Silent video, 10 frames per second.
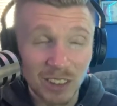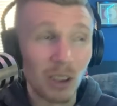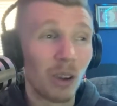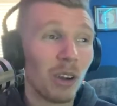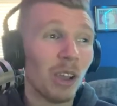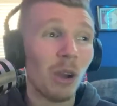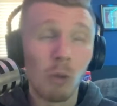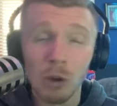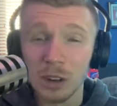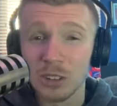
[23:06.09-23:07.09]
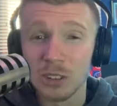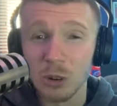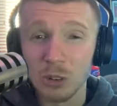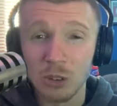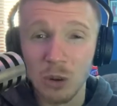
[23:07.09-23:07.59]
So, what is
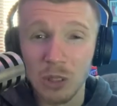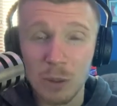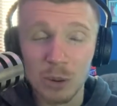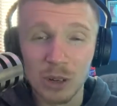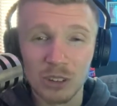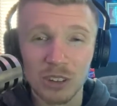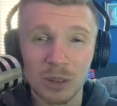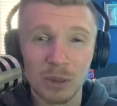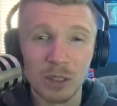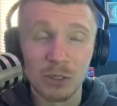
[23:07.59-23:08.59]
your scoreline prediction going to be?